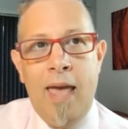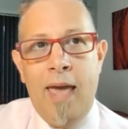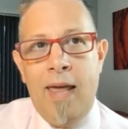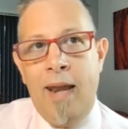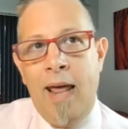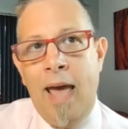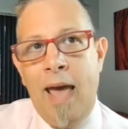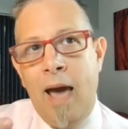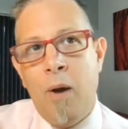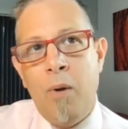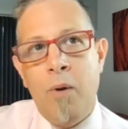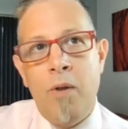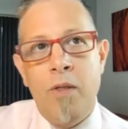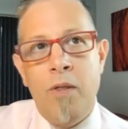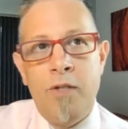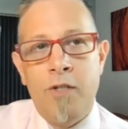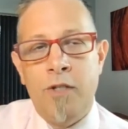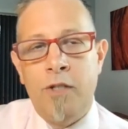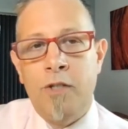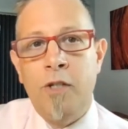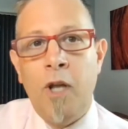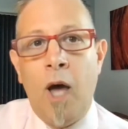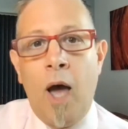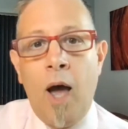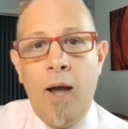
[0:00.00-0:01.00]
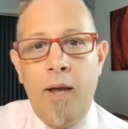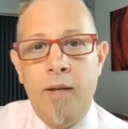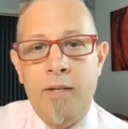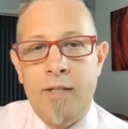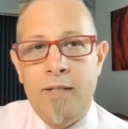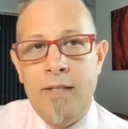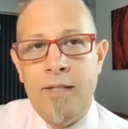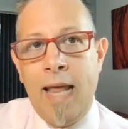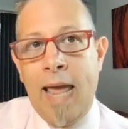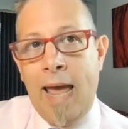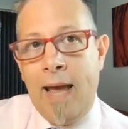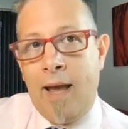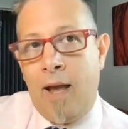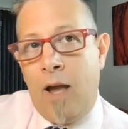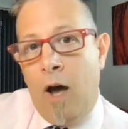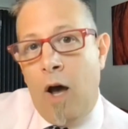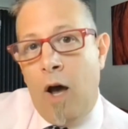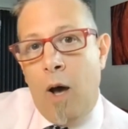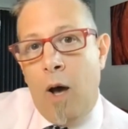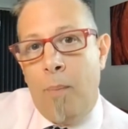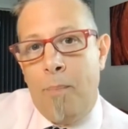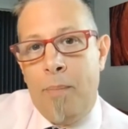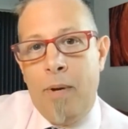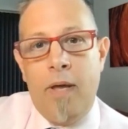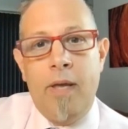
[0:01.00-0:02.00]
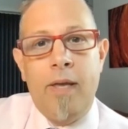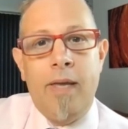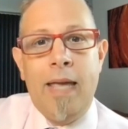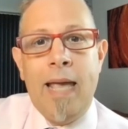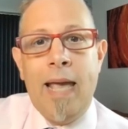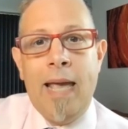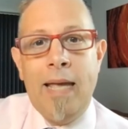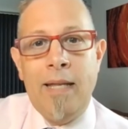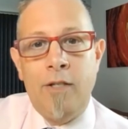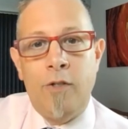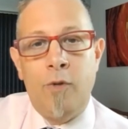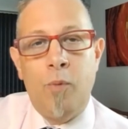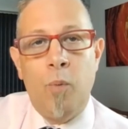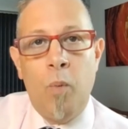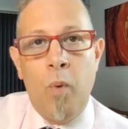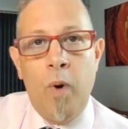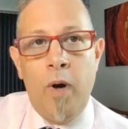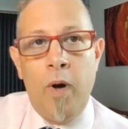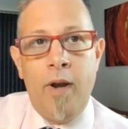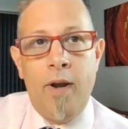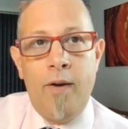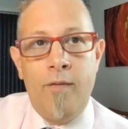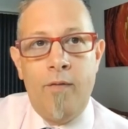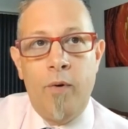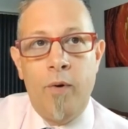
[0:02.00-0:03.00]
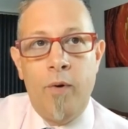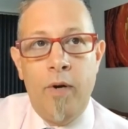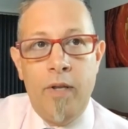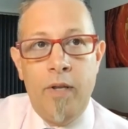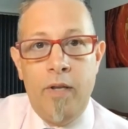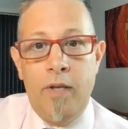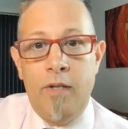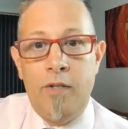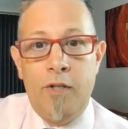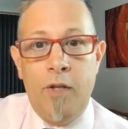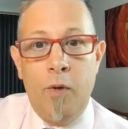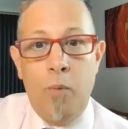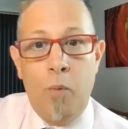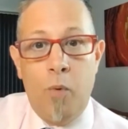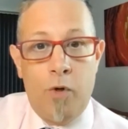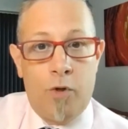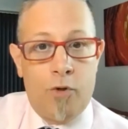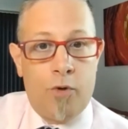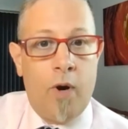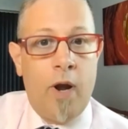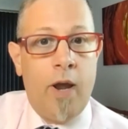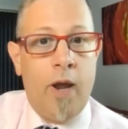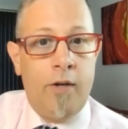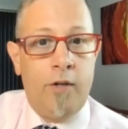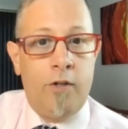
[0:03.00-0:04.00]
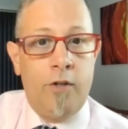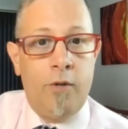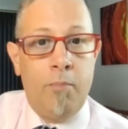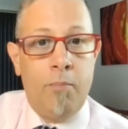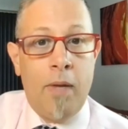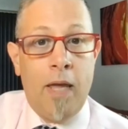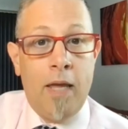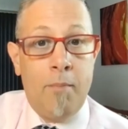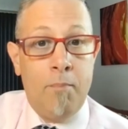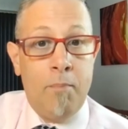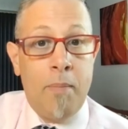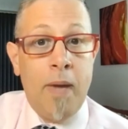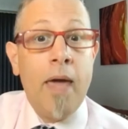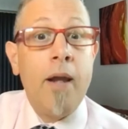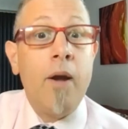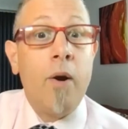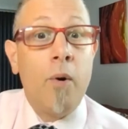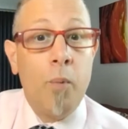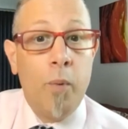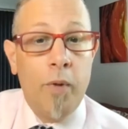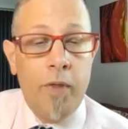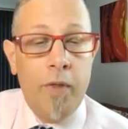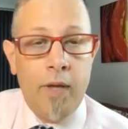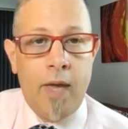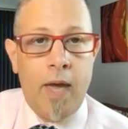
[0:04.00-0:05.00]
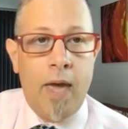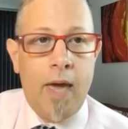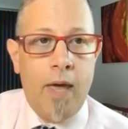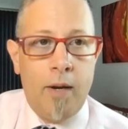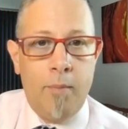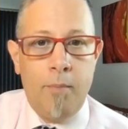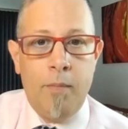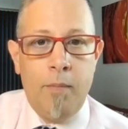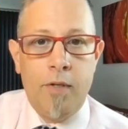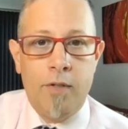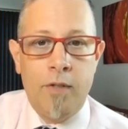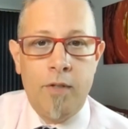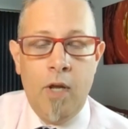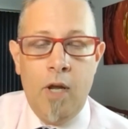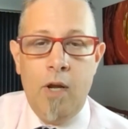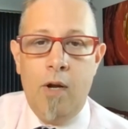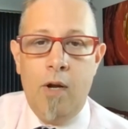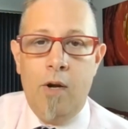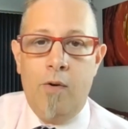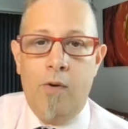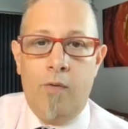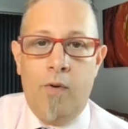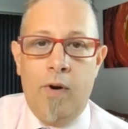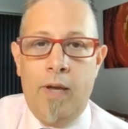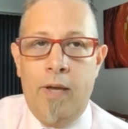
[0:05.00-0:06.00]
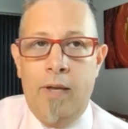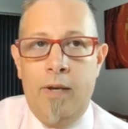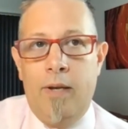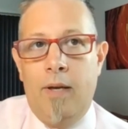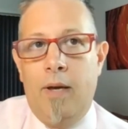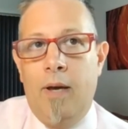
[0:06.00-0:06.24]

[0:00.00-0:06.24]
and how do they stack up against whatever it is that we're trying to make better with the cannabis, right?